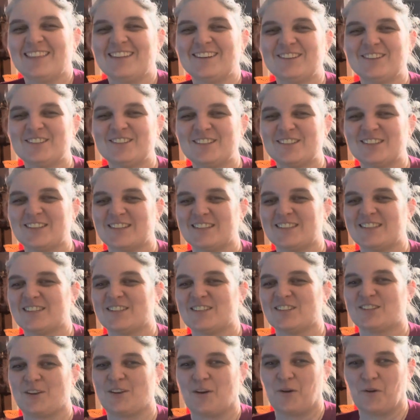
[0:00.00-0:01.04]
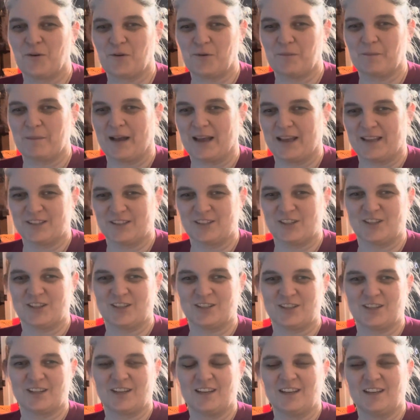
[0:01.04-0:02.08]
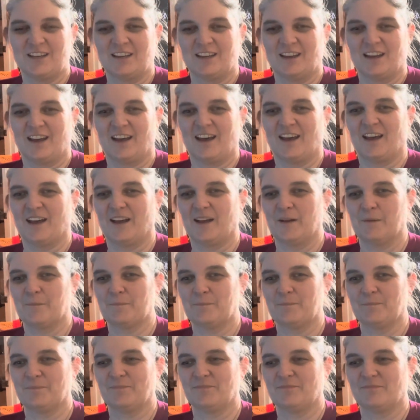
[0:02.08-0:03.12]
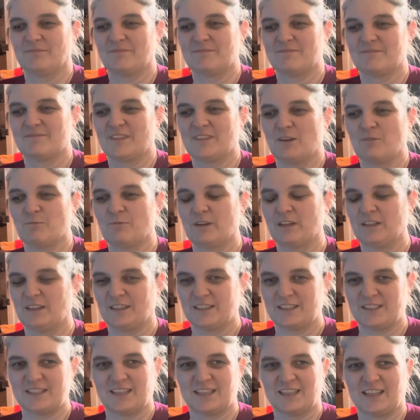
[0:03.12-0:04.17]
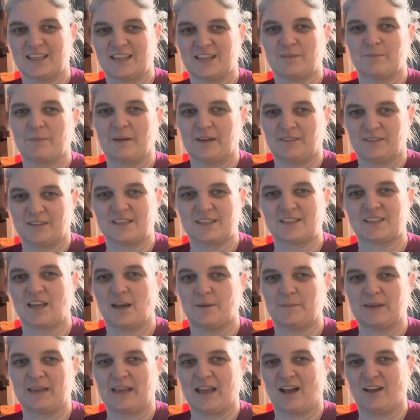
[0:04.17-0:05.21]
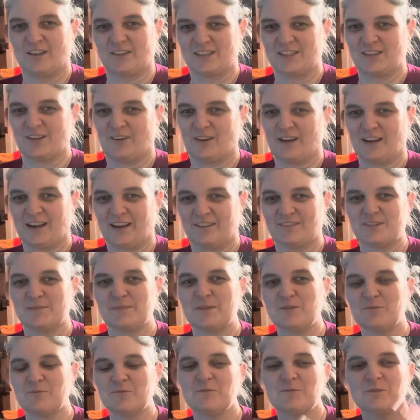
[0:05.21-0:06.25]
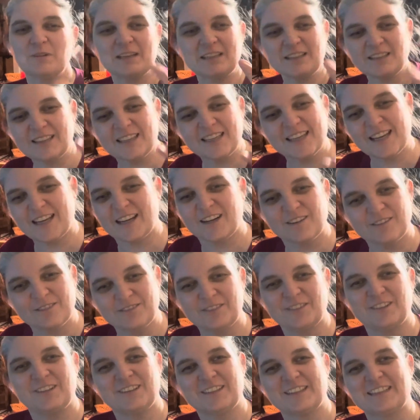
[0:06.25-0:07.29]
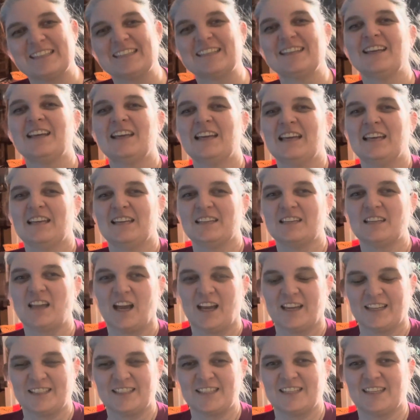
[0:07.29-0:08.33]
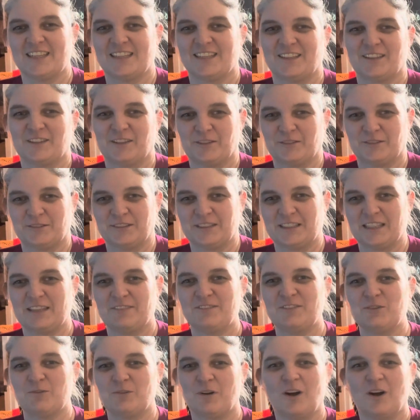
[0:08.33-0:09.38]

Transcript: There's just so much um, really to think about that's coming out. So I have to be really careful and not, you know, give you